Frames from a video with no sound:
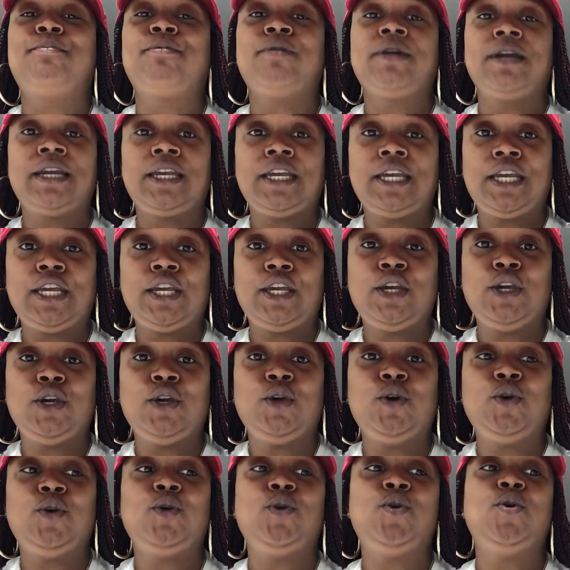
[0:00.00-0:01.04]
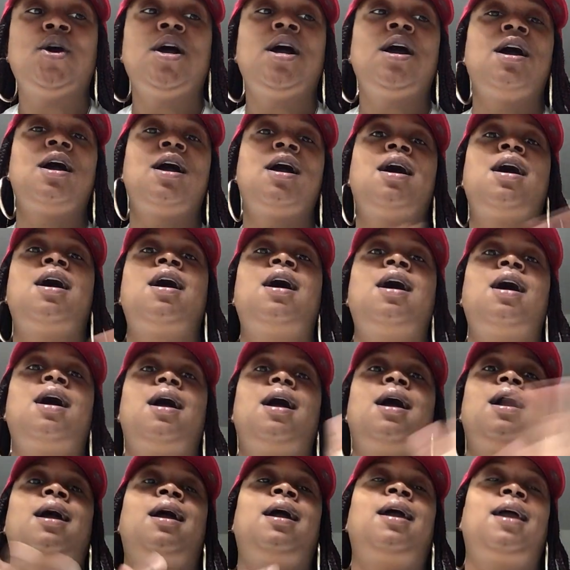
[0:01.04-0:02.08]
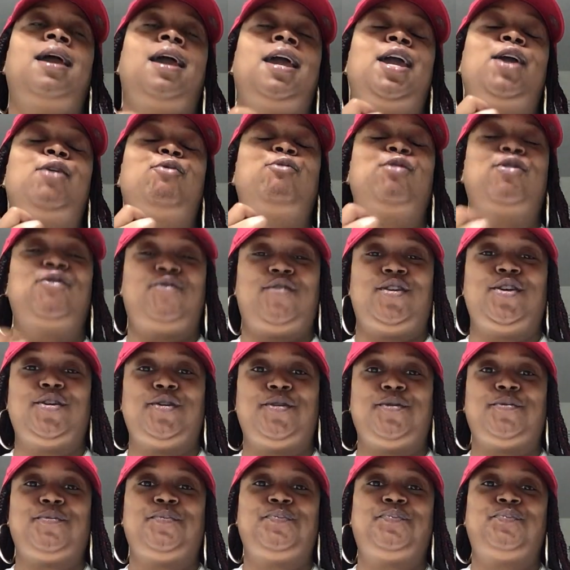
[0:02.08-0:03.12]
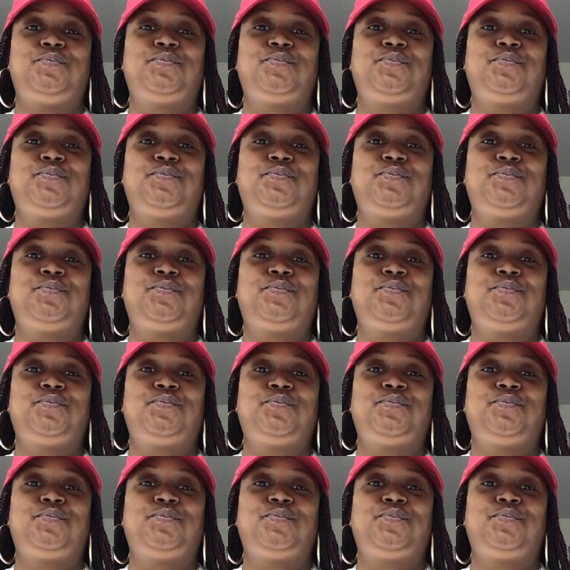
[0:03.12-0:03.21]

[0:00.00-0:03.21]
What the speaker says: bringing you a review.